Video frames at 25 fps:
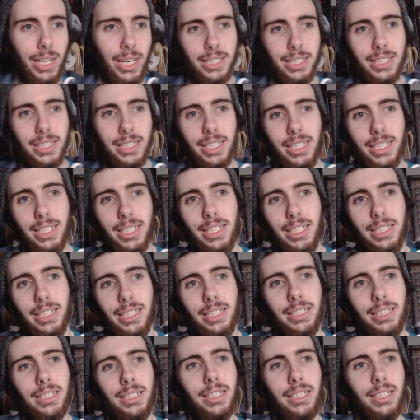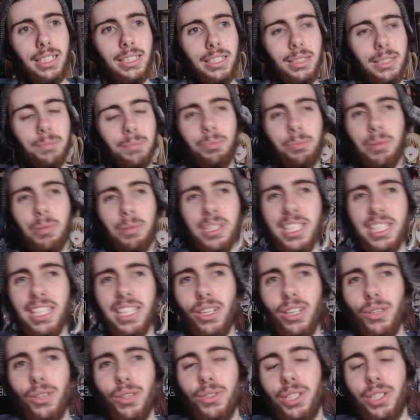Okay, the
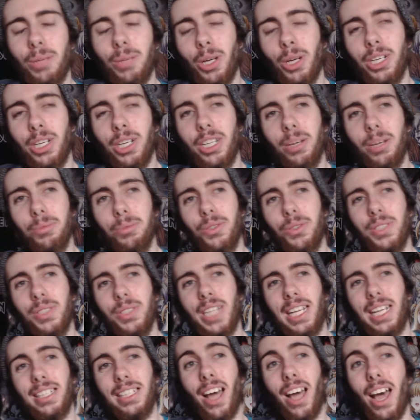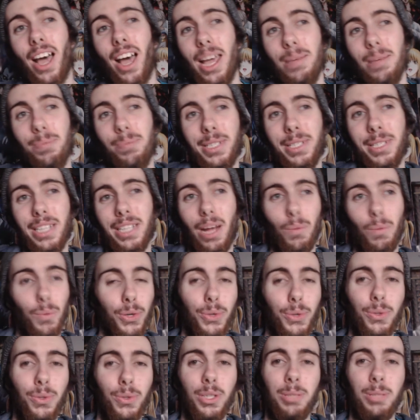basic conclusion I'm trying to come to is that the hype is
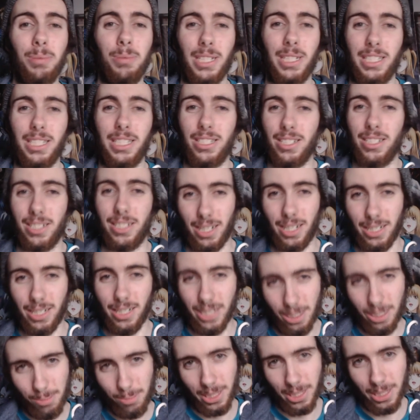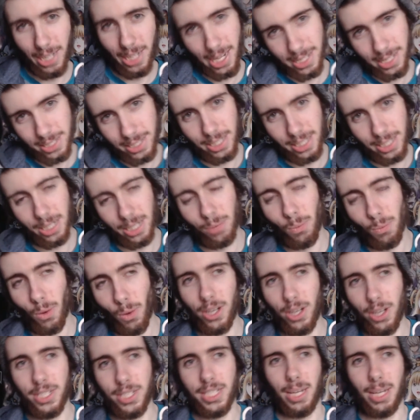not ruined, but it's just a little bit less than it
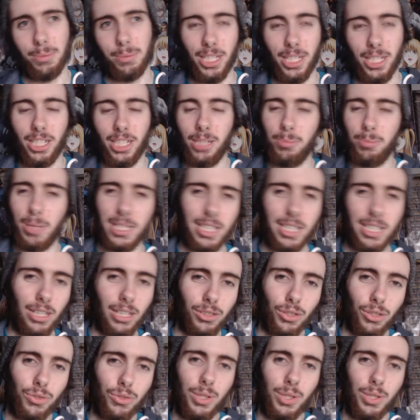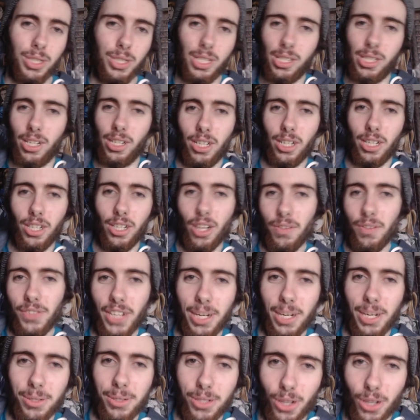was. I'm still gonna play Dark Souls 3, still gonna
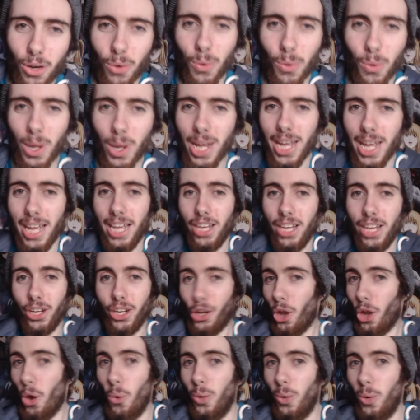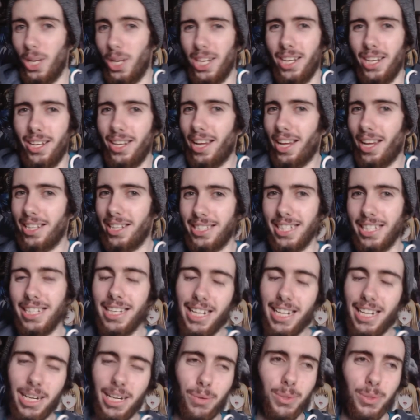love it. I know, Goaty, as
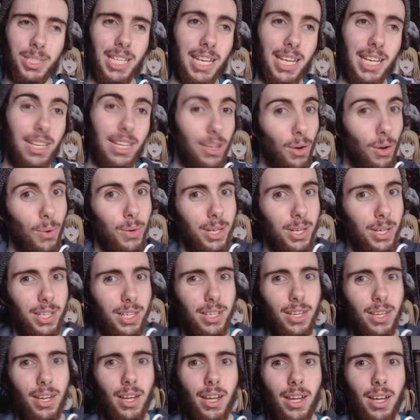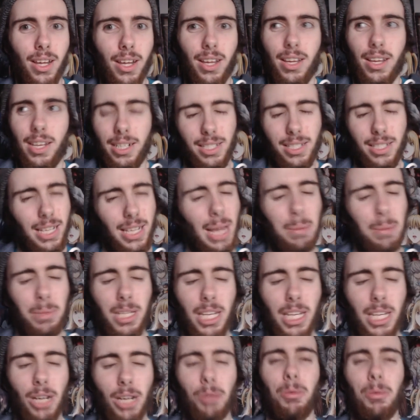Ian Hink would say, Goaty. It's game
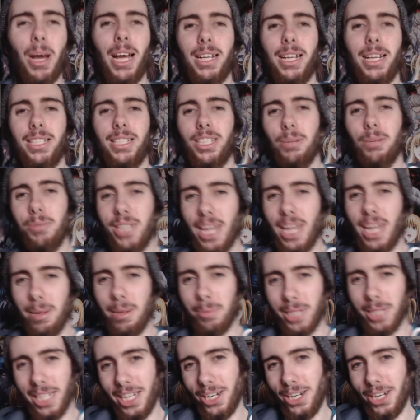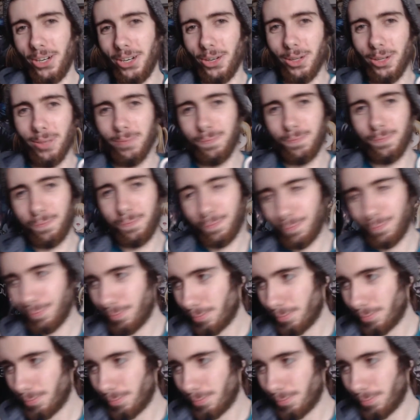of the year, man. It's gonna be game of the year.